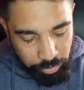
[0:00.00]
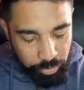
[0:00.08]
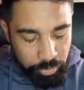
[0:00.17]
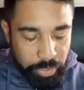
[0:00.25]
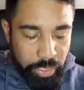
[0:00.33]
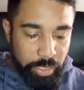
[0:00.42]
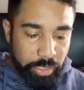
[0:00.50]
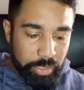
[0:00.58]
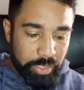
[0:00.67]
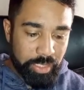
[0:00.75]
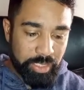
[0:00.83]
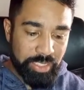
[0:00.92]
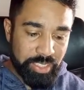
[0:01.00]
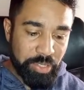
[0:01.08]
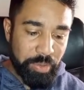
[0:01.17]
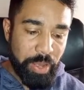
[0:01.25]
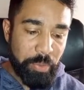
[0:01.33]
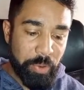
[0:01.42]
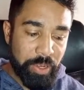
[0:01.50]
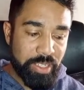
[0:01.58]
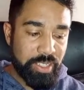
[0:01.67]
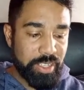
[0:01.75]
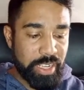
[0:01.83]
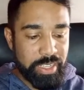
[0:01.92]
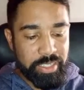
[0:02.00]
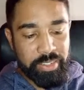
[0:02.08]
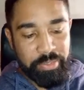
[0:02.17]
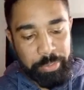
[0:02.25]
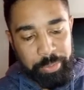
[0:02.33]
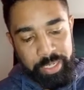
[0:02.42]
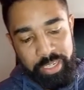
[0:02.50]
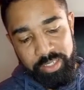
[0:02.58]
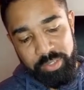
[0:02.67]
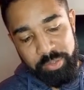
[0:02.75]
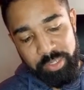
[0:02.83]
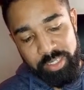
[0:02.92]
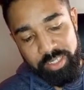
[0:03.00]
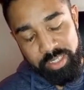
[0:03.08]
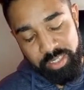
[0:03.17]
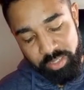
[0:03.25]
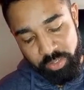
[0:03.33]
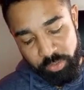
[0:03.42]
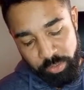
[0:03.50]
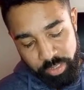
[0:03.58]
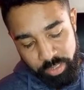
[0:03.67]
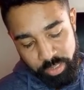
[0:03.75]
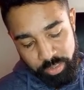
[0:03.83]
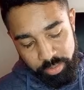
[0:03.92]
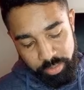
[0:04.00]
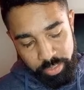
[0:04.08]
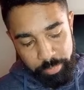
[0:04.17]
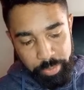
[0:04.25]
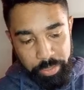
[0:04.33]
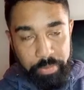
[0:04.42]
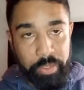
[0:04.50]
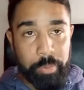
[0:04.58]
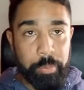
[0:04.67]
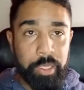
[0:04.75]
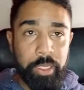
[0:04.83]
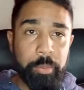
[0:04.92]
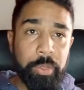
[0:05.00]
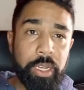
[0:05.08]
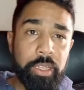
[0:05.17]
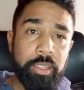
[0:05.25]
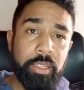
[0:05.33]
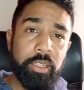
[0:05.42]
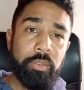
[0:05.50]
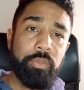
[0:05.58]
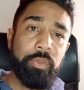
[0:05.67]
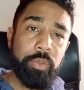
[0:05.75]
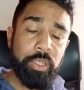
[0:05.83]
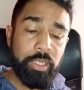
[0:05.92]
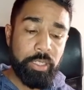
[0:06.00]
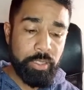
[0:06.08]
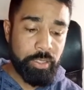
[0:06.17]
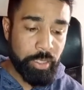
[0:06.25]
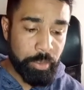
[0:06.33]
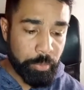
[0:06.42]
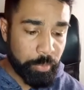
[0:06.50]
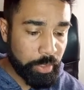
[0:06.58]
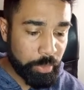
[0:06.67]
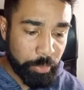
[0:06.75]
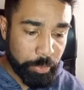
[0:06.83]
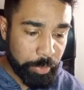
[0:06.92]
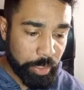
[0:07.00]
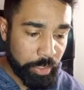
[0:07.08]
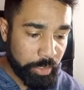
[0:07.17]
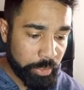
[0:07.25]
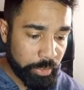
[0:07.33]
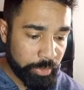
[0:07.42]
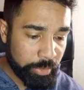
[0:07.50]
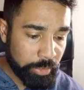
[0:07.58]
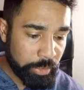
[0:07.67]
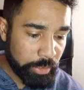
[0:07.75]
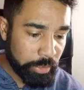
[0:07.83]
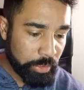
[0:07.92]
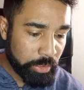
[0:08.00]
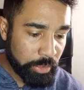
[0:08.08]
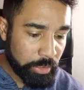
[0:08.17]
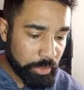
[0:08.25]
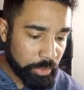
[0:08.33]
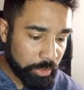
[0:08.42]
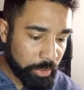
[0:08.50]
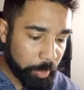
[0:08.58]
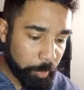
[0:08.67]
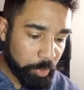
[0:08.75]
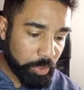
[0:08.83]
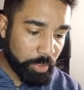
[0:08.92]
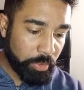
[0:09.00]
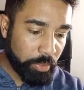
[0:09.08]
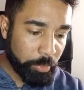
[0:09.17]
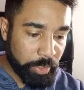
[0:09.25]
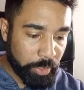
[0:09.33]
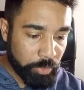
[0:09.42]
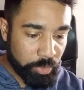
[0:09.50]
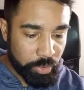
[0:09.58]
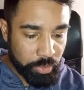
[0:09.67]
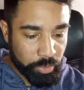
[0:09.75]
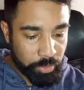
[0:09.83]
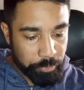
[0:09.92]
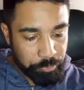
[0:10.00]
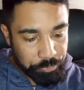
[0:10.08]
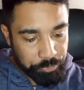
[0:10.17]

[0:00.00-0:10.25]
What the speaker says: Yeah, so I was, as everybody else was, annoyed that McFred played, but I think for the Leeds game, they were brilliant. I'm just going through my notes here.